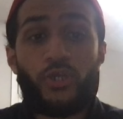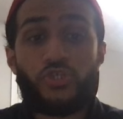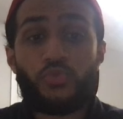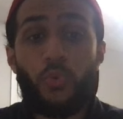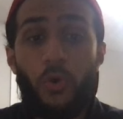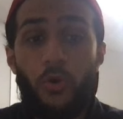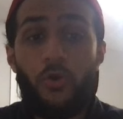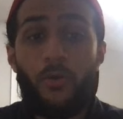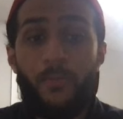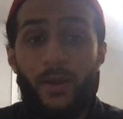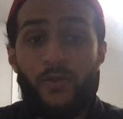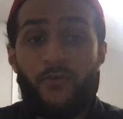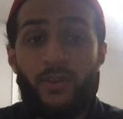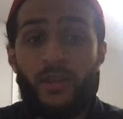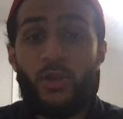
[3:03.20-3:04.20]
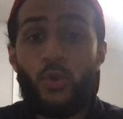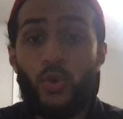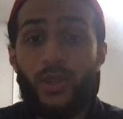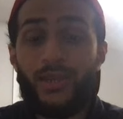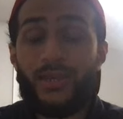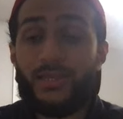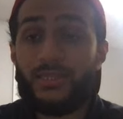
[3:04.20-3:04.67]
swallowed a battery
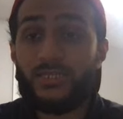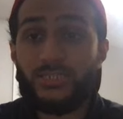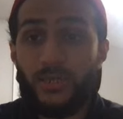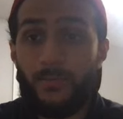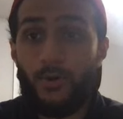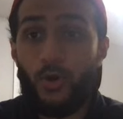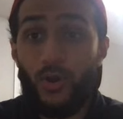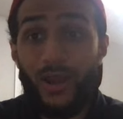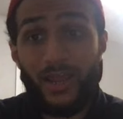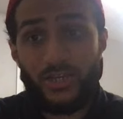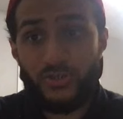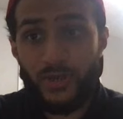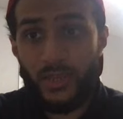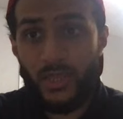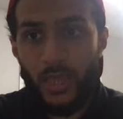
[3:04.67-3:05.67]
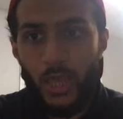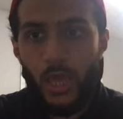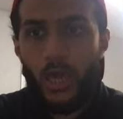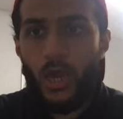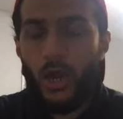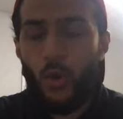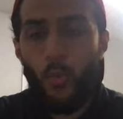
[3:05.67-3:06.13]
located in the stomach on X-ray?
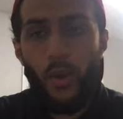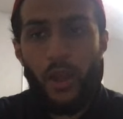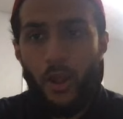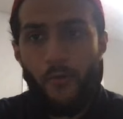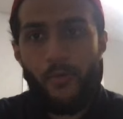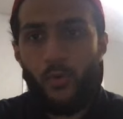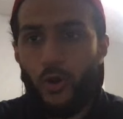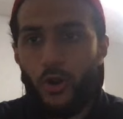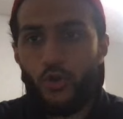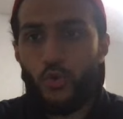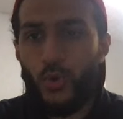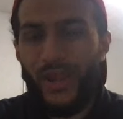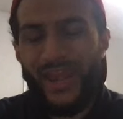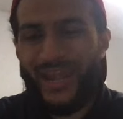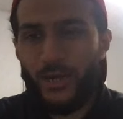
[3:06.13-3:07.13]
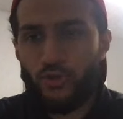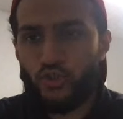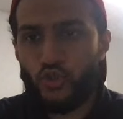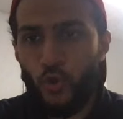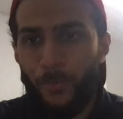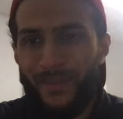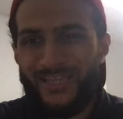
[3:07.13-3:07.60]
Over here we want to do an
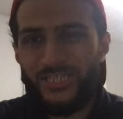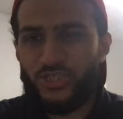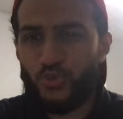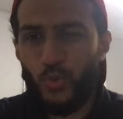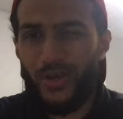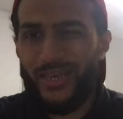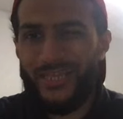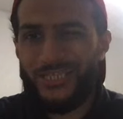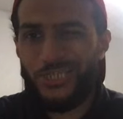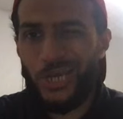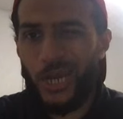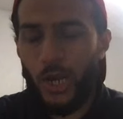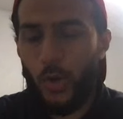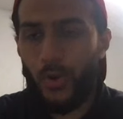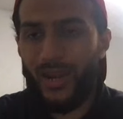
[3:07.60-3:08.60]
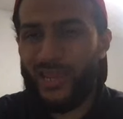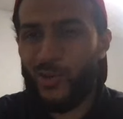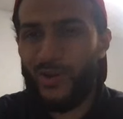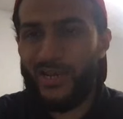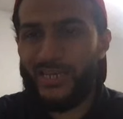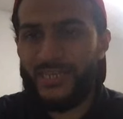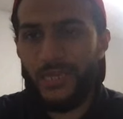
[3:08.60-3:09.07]
endoscopy. Just quickly check it out and
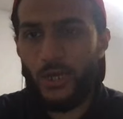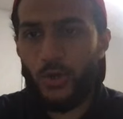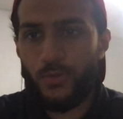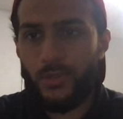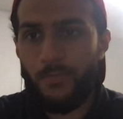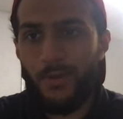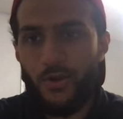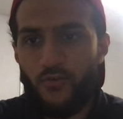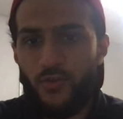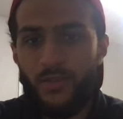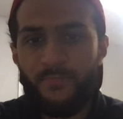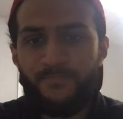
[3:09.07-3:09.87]
quickly take out the battery.